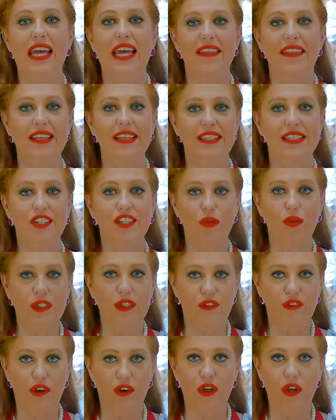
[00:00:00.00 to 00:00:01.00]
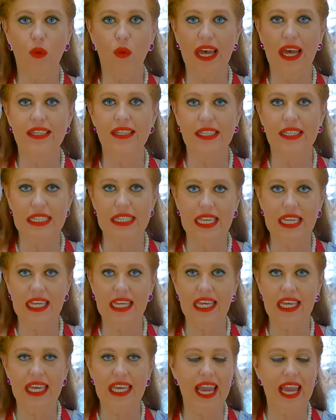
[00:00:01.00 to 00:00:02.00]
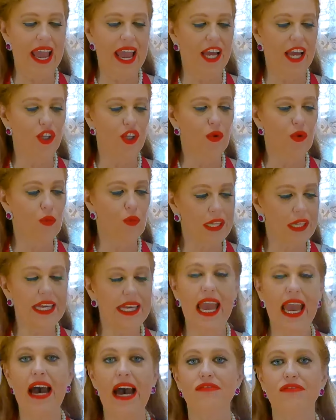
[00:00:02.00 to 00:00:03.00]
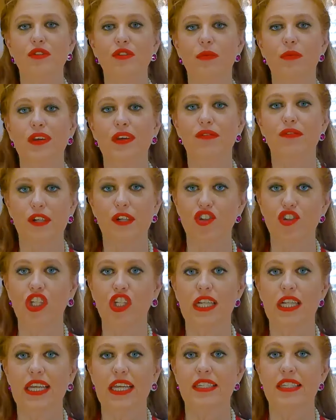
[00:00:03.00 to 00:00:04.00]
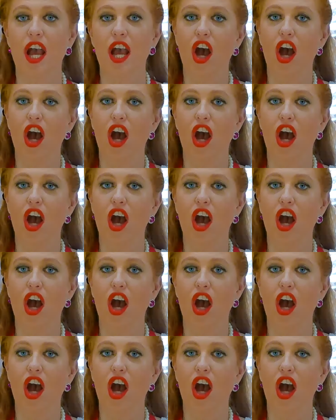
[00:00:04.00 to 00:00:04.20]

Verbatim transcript: This dough is very wet and sticky, and you really have to be vigilant